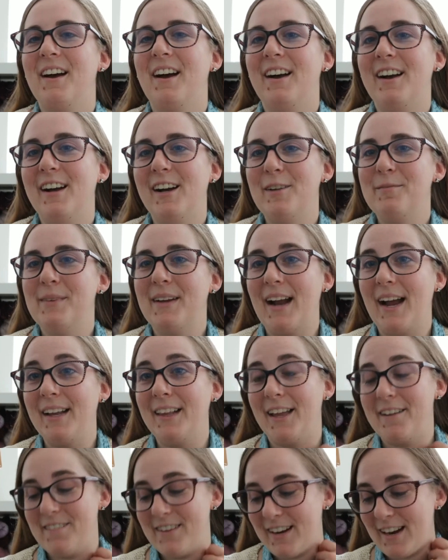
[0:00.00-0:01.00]
Um, and I
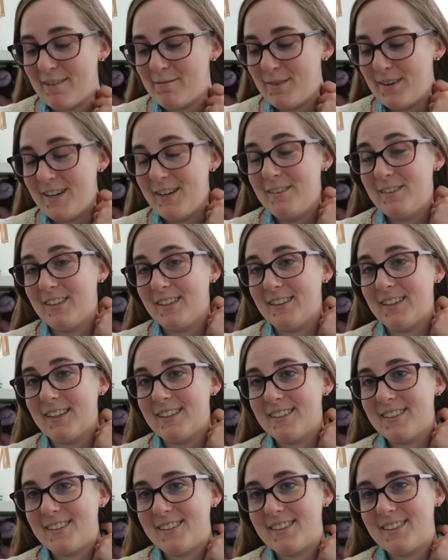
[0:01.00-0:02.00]
love it. I've been using
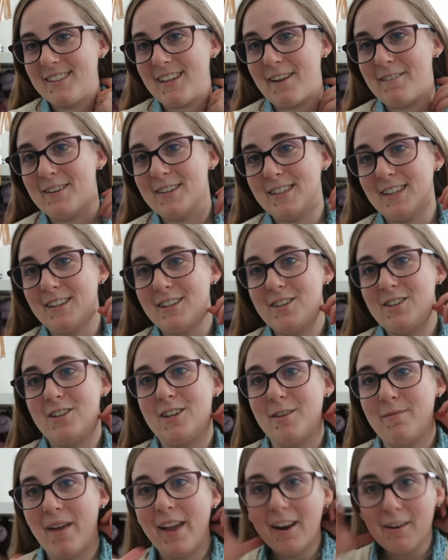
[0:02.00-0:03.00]
this ever since
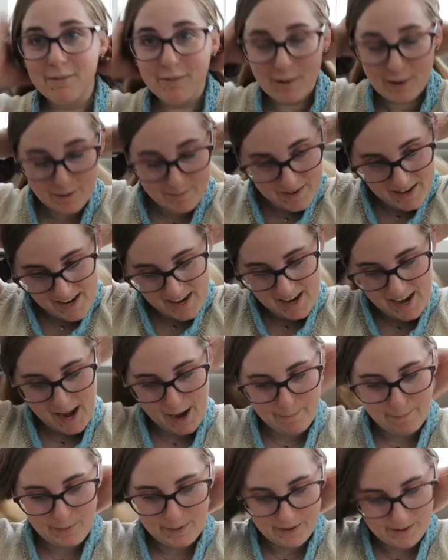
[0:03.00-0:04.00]
she made it for me in
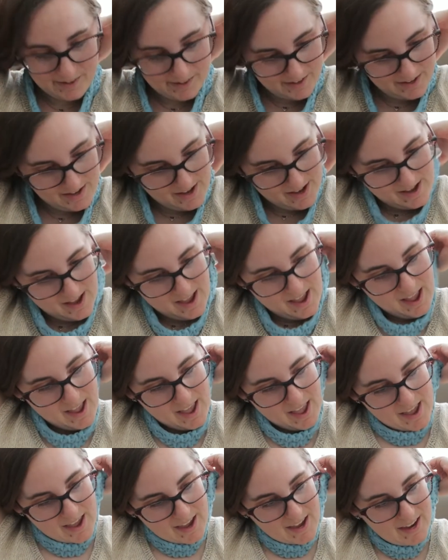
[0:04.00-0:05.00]
April
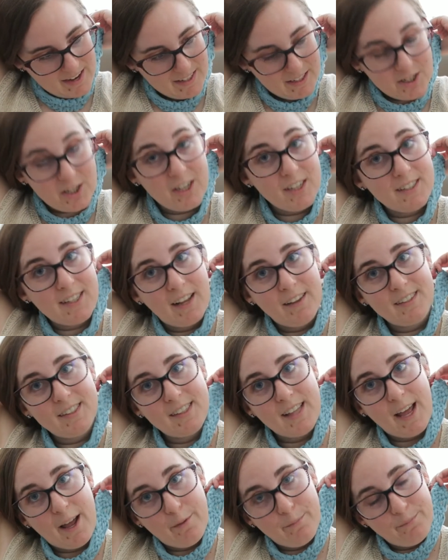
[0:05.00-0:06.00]
and she sells
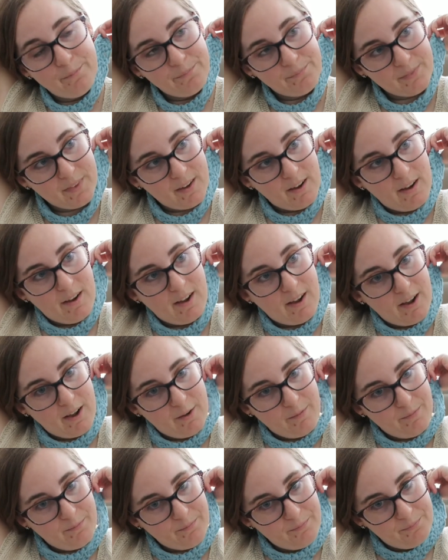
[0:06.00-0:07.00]
them.
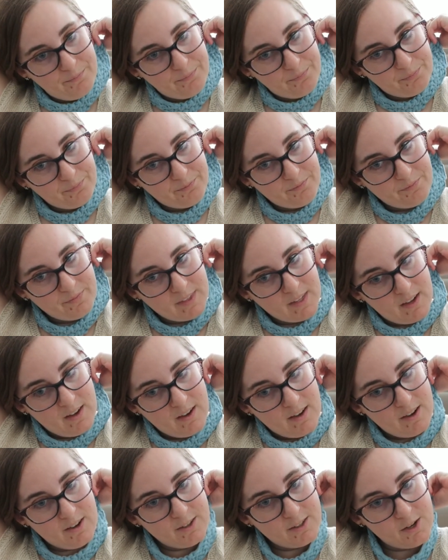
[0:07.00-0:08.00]
Um,
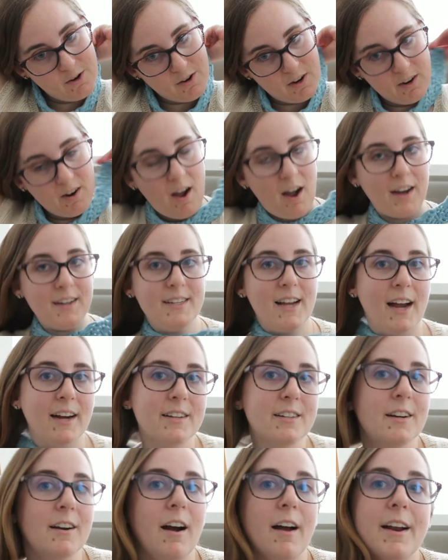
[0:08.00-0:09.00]
so you can
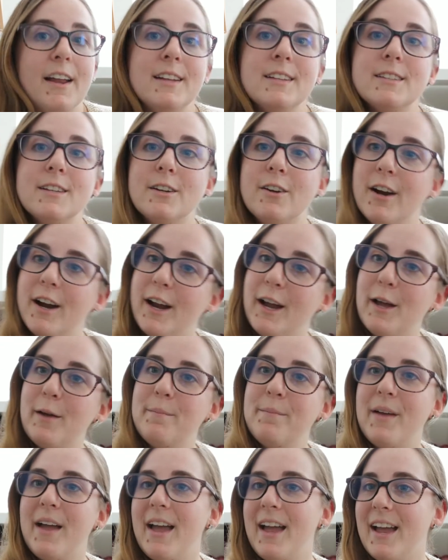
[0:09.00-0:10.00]
contact her on
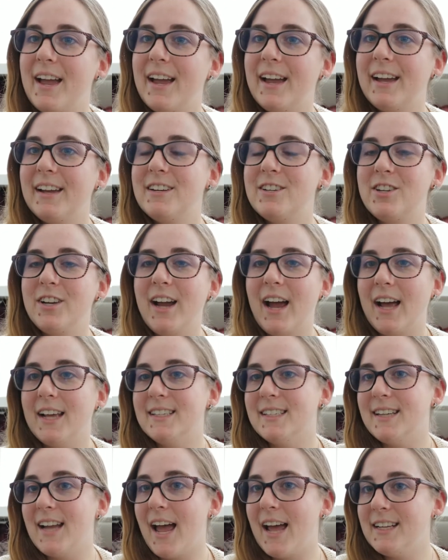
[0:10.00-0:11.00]
Instagram and she
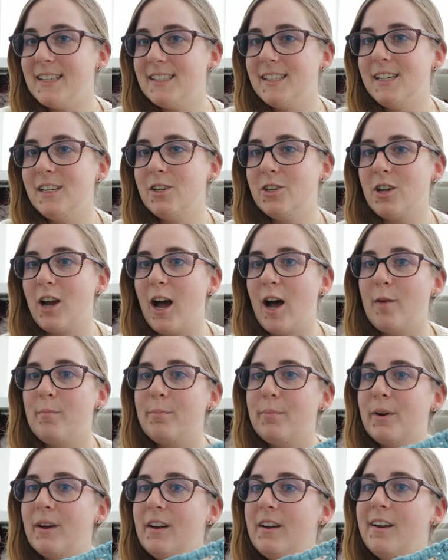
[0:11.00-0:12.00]
has an Etsy
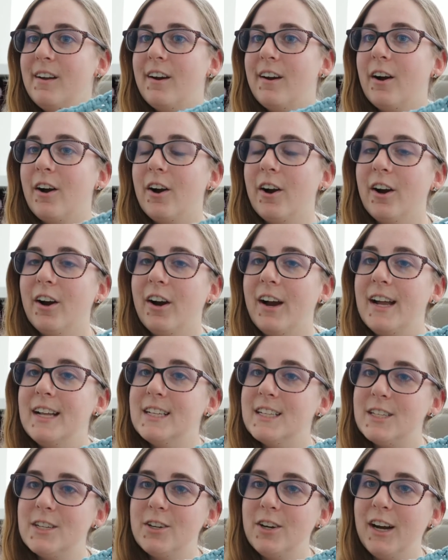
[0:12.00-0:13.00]
shop. Her
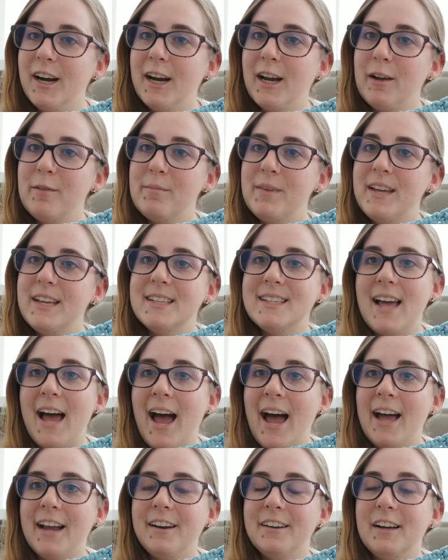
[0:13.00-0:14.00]
Instagram is
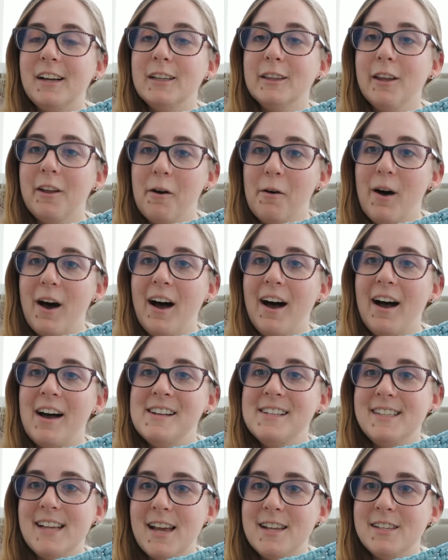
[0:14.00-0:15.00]
at
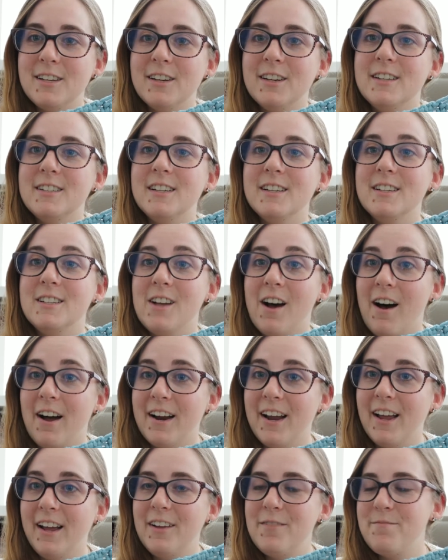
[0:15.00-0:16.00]
Aloha Desert
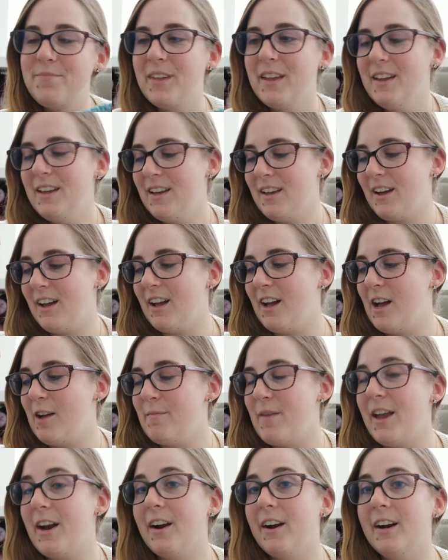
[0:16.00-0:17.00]
Donna
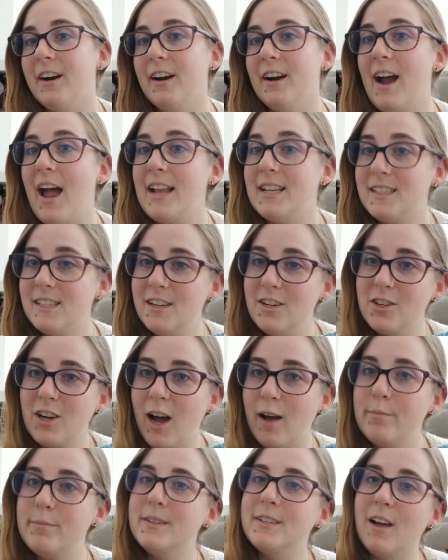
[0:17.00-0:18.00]
um, and her Etsy
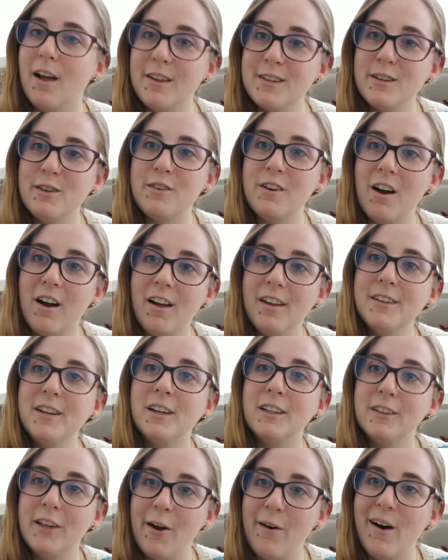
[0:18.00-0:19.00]
shop is also called
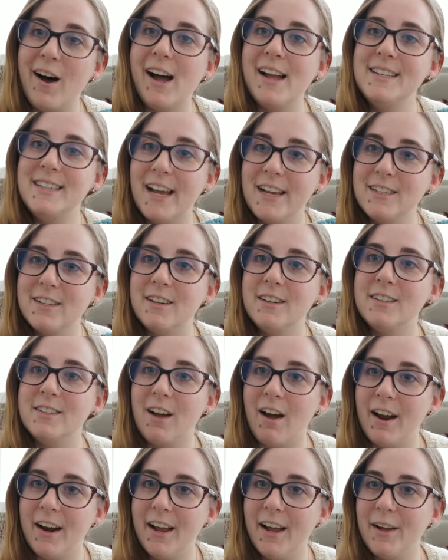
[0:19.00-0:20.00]
Aloha Desert
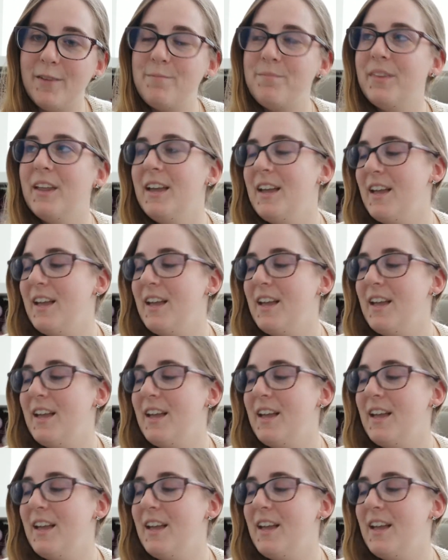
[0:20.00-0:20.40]
Donna.